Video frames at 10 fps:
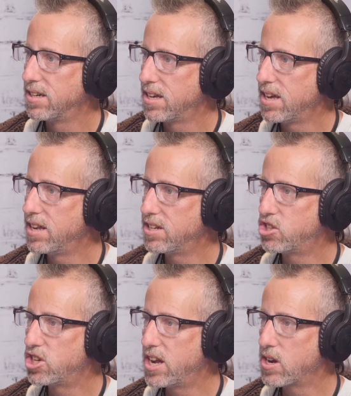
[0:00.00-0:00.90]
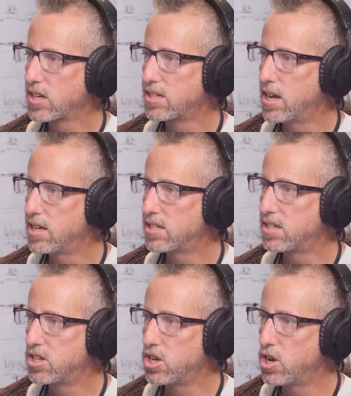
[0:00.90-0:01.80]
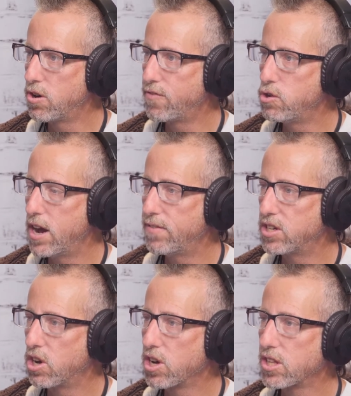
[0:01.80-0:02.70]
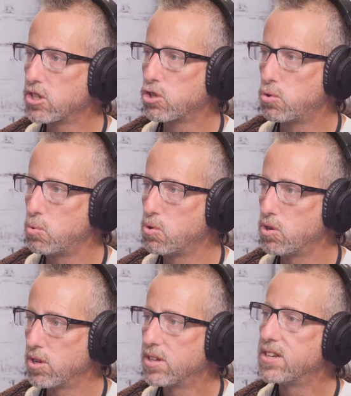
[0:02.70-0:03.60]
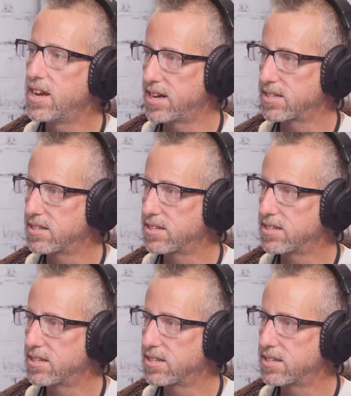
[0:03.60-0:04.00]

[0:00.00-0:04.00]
In a generic sense, if you have a dog that's cool, yes.